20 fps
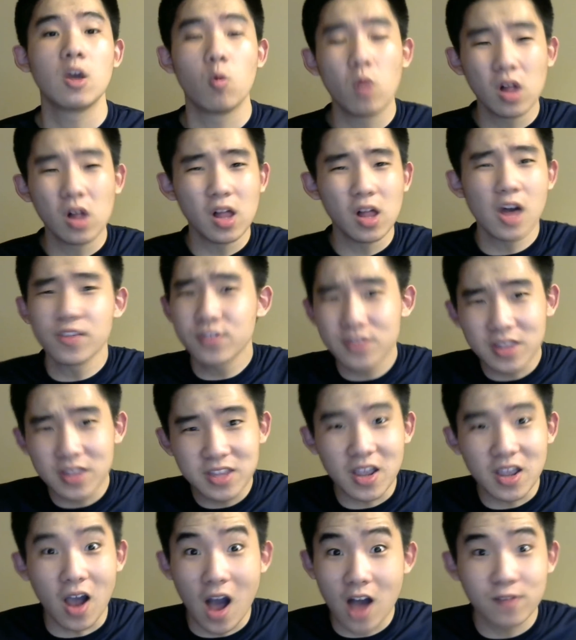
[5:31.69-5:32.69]
Well, other than
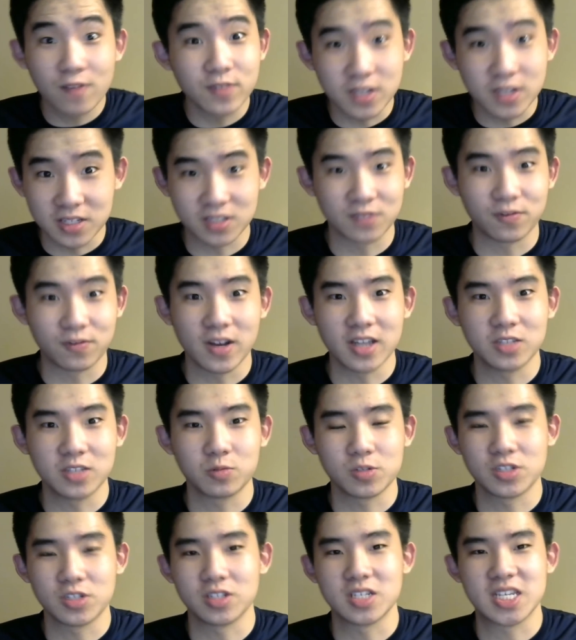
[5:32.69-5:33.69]
the obvious advice,
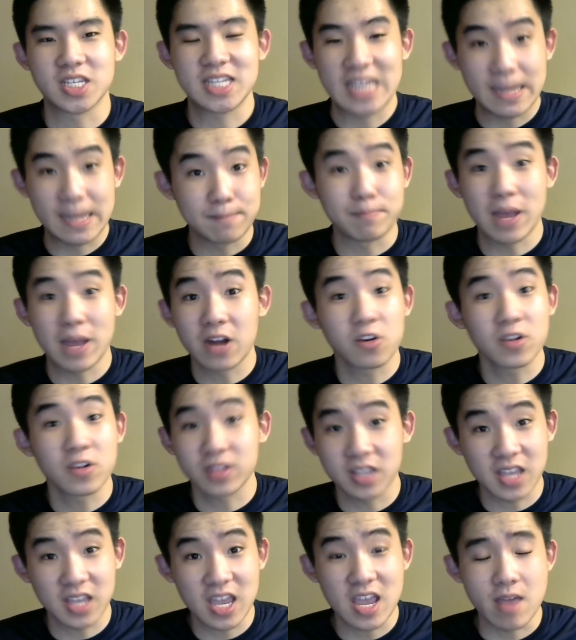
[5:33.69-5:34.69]
which is get better at the
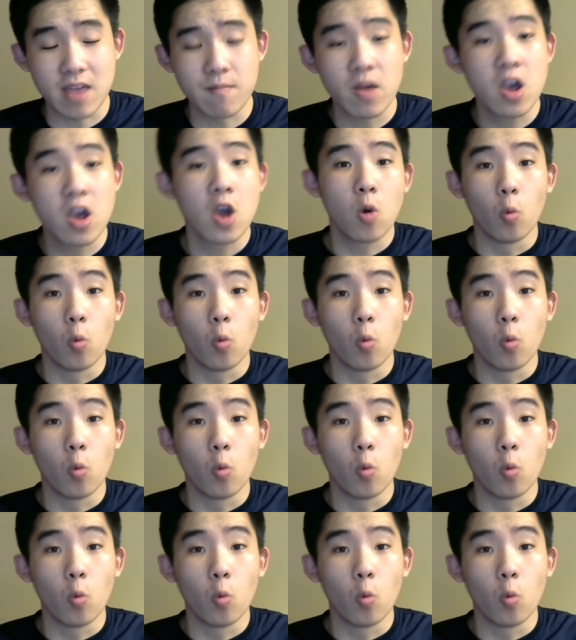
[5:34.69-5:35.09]
game,